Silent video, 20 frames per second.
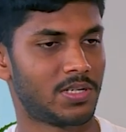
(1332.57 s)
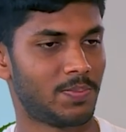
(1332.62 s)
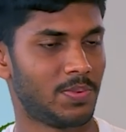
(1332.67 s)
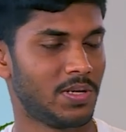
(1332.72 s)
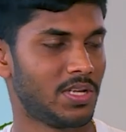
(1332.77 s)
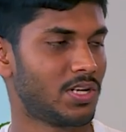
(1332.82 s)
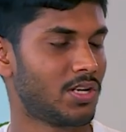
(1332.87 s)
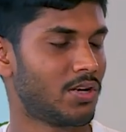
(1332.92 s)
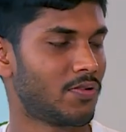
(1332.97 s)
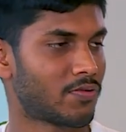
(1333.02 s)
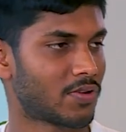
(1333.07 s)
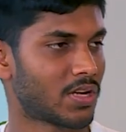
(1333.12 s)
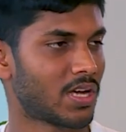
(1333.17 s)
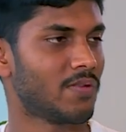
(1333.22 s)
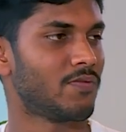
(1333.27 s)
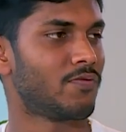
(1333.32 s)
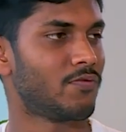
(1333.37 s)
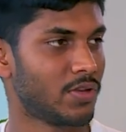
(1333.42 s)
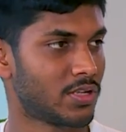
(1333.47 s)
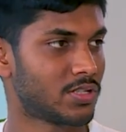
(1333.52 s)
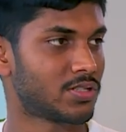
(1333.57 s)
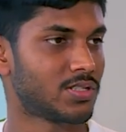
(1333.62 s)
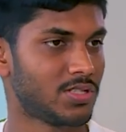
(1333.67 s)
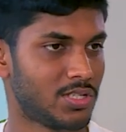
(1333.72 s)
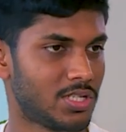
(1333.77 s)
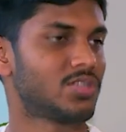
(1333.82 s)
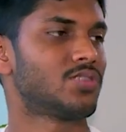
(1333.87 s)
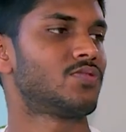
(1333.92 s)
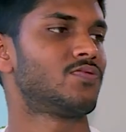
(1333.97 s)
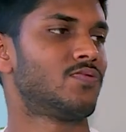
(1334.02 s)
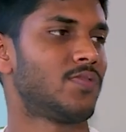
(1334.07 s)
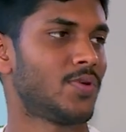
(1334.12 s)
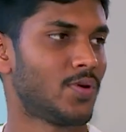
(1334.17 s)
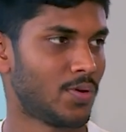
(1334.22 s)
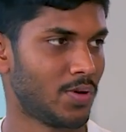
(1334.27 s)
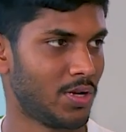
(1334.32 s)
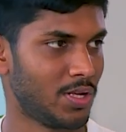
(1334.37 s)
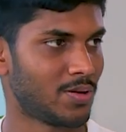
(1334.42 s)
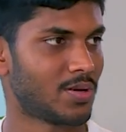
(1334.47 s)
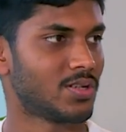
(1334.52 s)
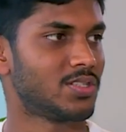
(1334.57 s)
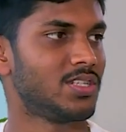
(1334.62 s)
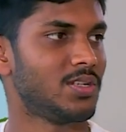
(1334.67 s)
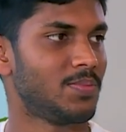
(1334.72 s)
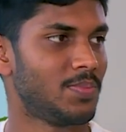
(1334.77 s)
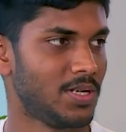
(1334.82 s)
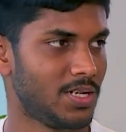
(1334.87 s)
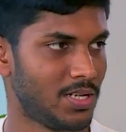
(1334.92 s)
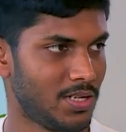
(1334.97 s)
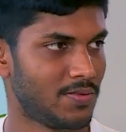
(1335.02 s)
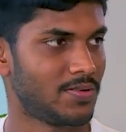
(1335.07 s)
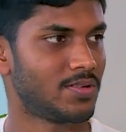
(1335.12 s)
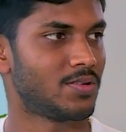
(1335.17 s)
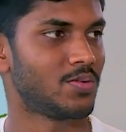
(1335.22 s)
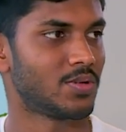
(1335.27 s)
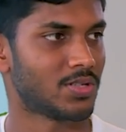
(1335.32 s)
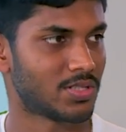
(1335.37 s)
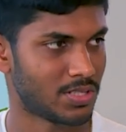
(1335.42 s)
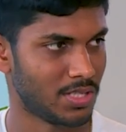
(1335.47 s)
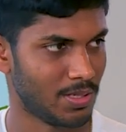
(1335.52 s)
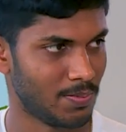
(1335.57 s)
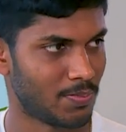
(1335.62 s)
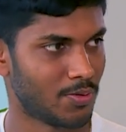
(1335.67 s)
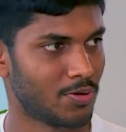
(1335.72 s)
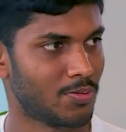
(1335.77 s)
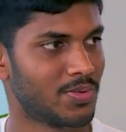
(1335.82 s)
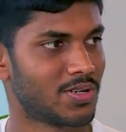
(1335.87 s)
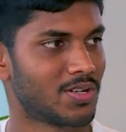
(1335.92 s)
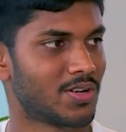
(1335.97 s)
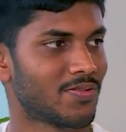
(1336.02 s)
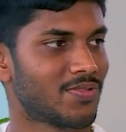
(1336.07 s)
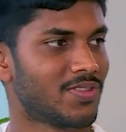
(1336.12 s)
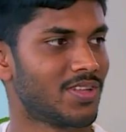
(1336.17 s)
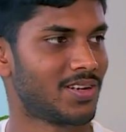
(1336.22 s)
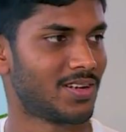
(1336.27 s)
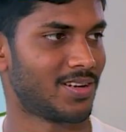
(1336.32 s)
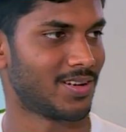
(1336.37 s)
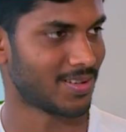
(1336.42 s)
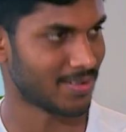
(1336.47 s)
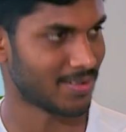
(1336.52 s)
period of time fixed just for LinguaGPT towards the improvement of that.